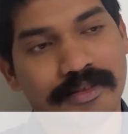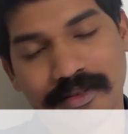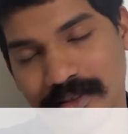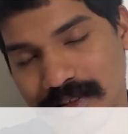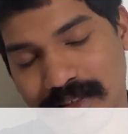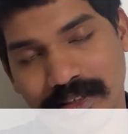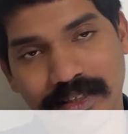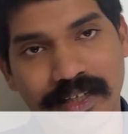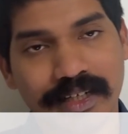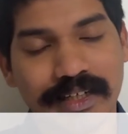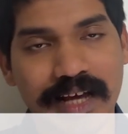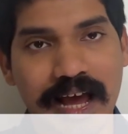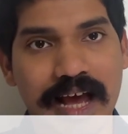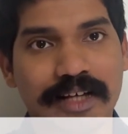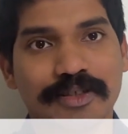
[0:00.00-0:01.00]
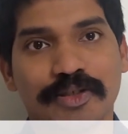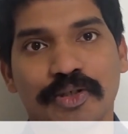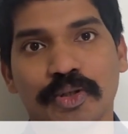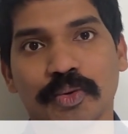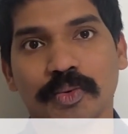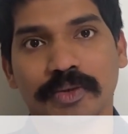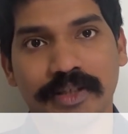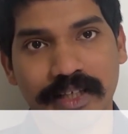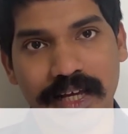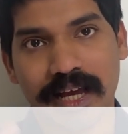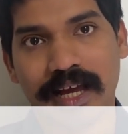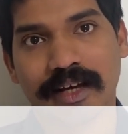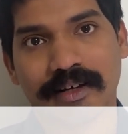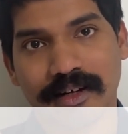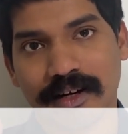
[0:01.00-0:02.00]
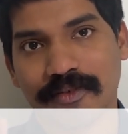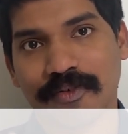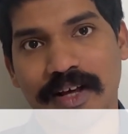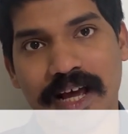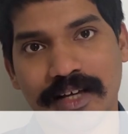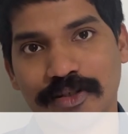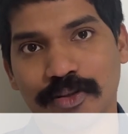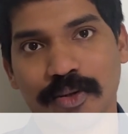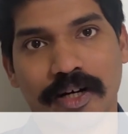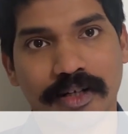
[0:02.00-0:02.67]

the aircraft has to